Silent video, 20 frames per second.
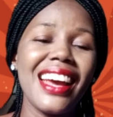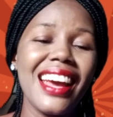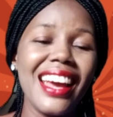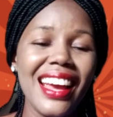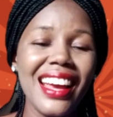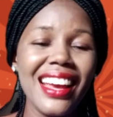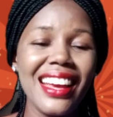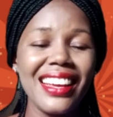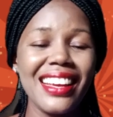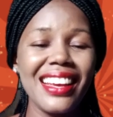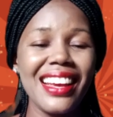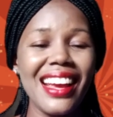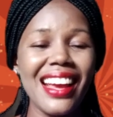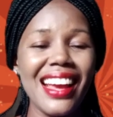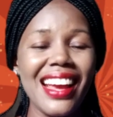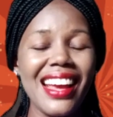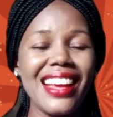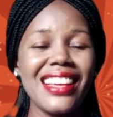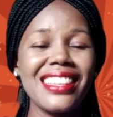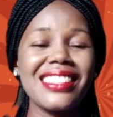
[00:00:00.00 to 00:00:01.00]
Hey
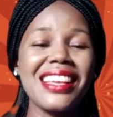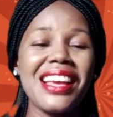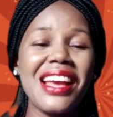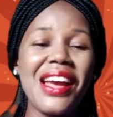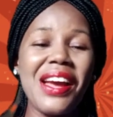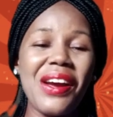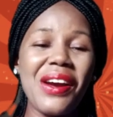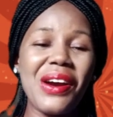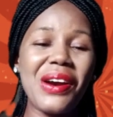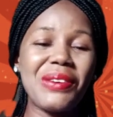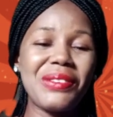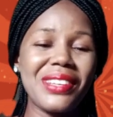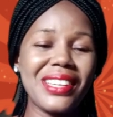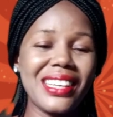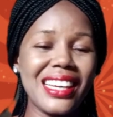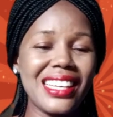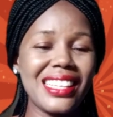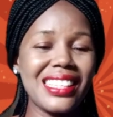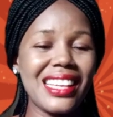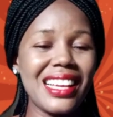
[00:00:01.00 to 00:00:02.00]
guys, hope you
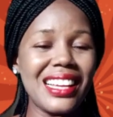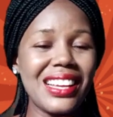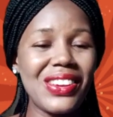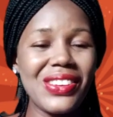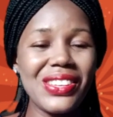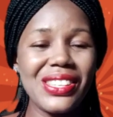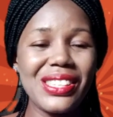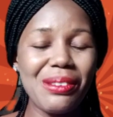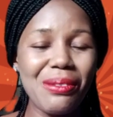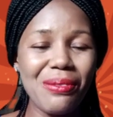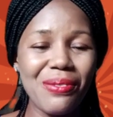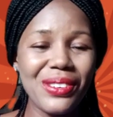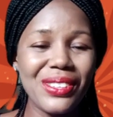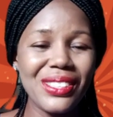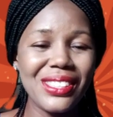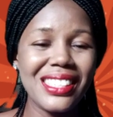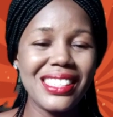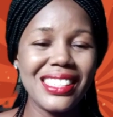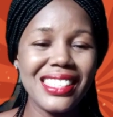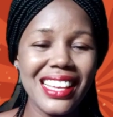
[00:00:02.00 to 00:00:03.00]
guys had lots of
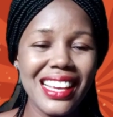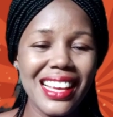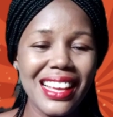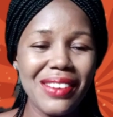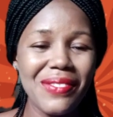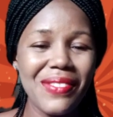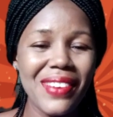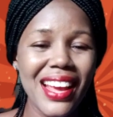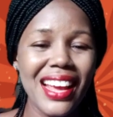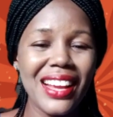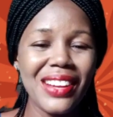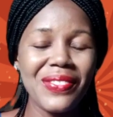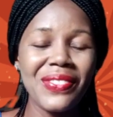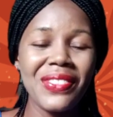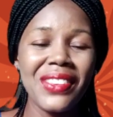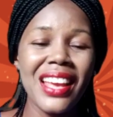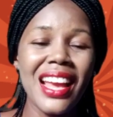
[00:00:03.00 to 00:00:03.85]
fun today, man.